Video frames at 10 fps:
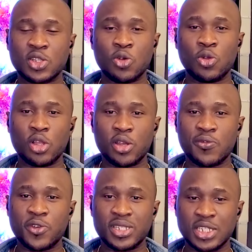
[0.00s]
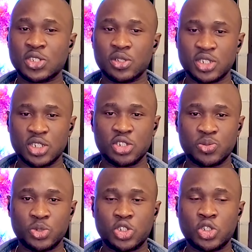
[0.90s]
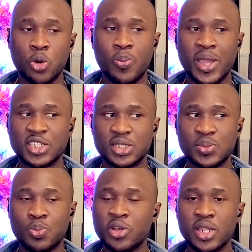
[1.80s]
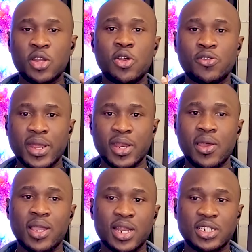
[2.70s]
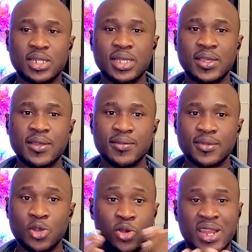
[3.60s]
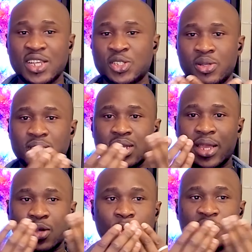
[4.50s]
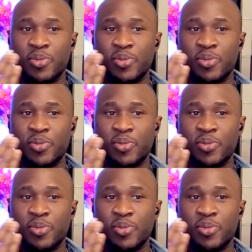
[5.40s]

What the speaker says: a whole lot of noise isolation. So by just putting it on right now, I can actually, they already isolated like all the